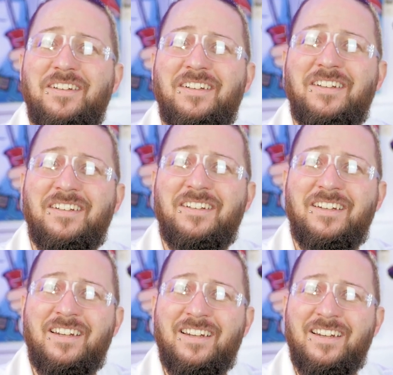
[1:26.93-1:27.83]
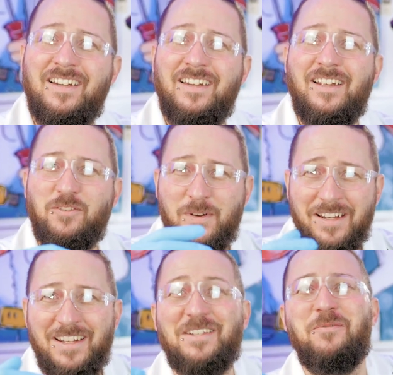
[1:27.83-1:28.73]
Uh, ingredients.
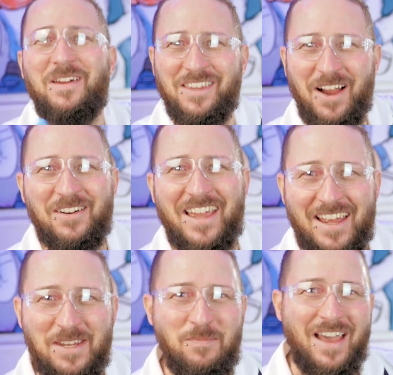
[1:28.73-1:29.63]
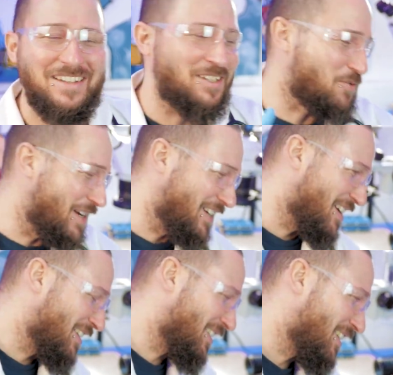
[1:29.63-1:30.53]
Ingredients without any bad
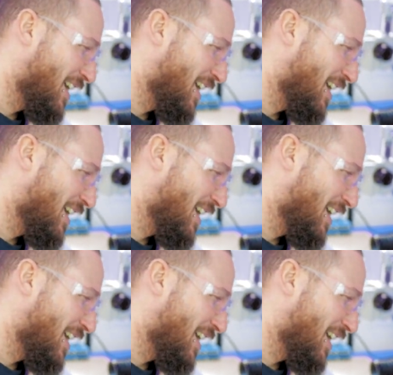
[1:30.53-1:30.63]
ingredients.